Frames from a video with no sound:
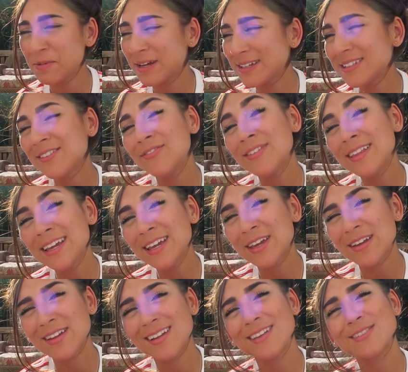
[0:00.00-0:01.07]
because I feel like
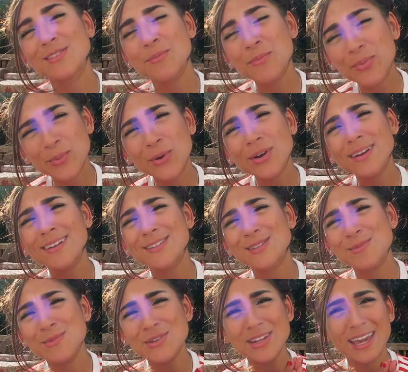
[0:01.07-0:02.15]
as important as
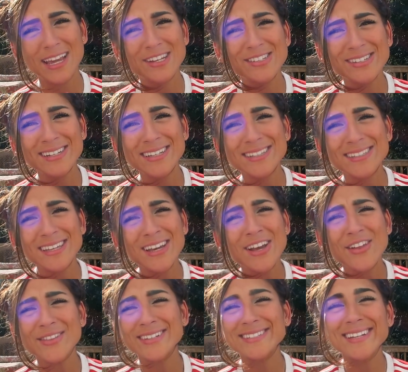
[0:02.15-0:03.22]
communication is,
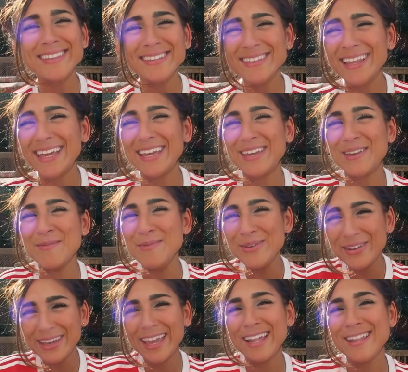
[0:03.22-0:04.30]
there's nothing like
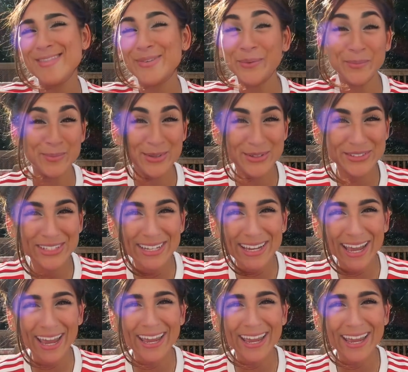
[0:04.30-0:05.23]
communicating through music.